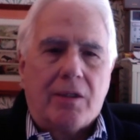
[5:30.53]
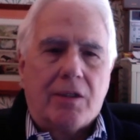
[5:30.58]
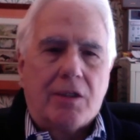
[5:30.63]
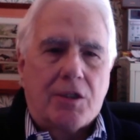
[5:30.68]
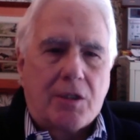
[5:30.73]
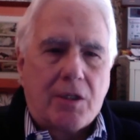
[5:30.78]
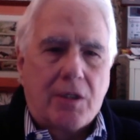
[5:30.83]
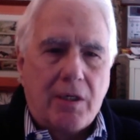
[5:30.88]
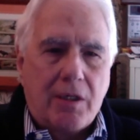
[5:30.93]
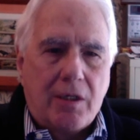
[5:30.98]

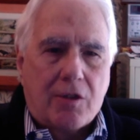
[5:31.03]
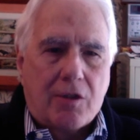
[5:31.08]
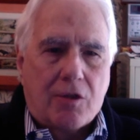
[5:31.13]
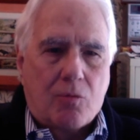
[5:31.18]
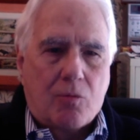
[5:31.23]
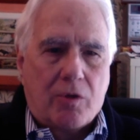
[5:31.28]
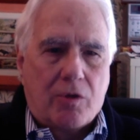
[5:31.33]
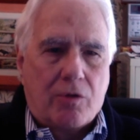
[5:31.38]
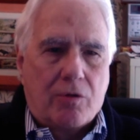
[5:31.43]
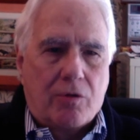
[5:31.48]
at the
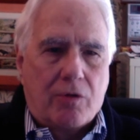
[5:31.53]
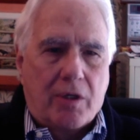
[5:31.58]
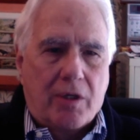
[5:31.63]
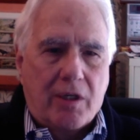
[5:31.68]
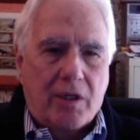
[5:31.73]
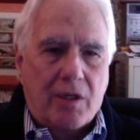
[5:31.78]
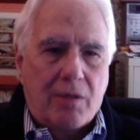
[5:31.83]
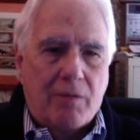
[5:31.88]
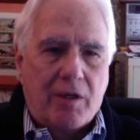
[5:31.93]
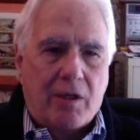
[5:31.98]
steaks, whether you're
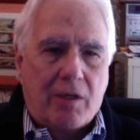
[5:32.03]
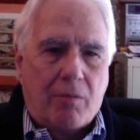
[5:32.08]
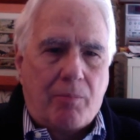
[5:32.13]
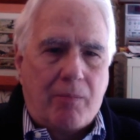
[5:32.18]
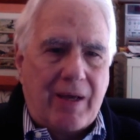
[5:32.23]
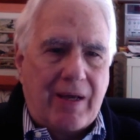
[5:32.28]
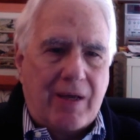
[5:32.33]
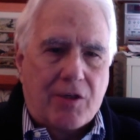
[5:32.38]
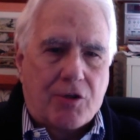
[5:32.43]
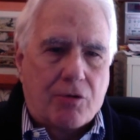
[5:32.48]
getting them in
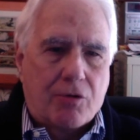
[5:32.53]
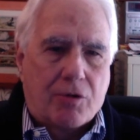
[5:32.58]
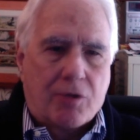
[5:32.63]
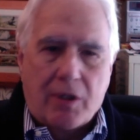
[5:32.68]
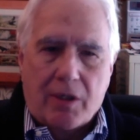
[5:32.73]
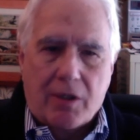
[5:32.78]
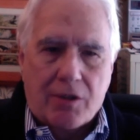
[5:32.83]
El Paso,